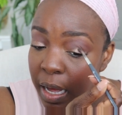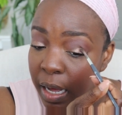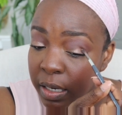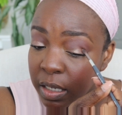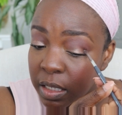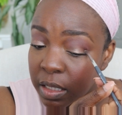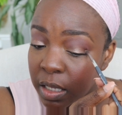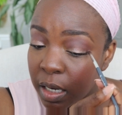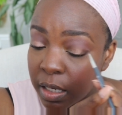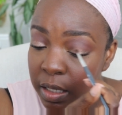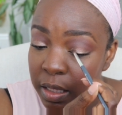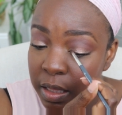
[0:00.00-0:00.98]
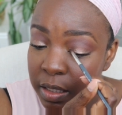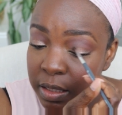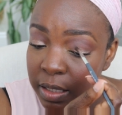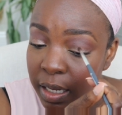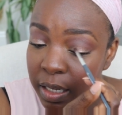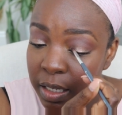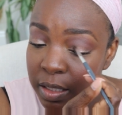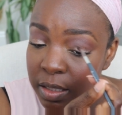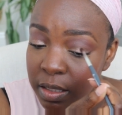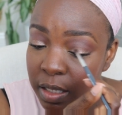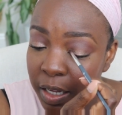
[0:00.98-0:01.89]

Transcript: I need the silence.